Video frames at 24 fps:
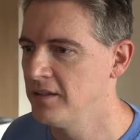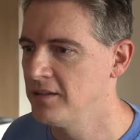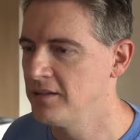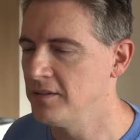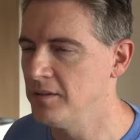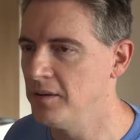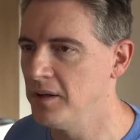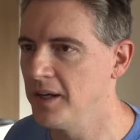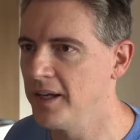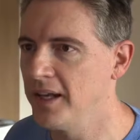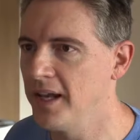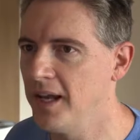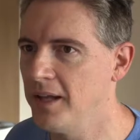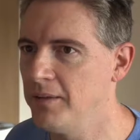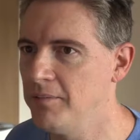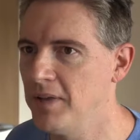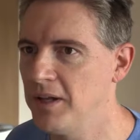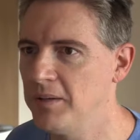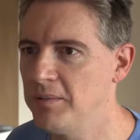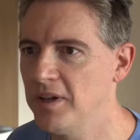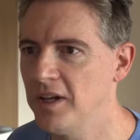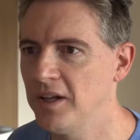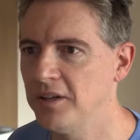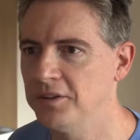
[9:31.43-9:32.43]
So again,
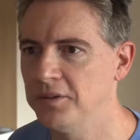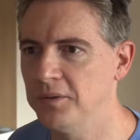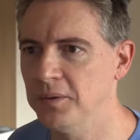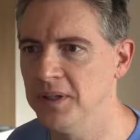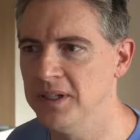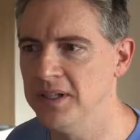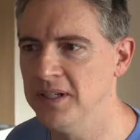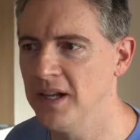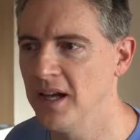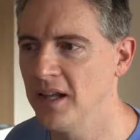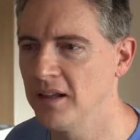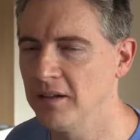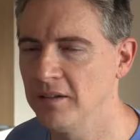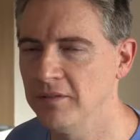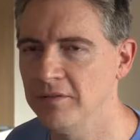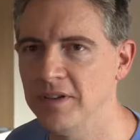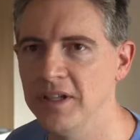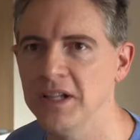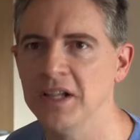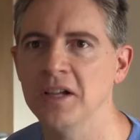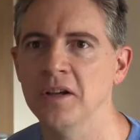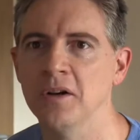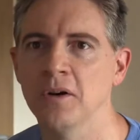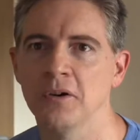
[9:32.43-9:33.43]
maybe I'll do another
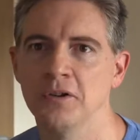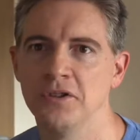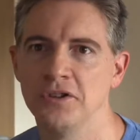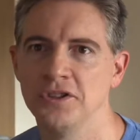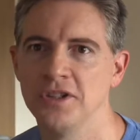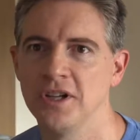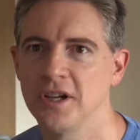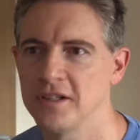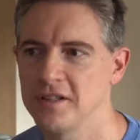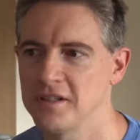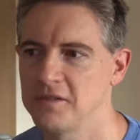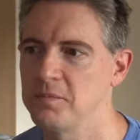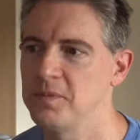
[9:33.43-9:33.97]
video just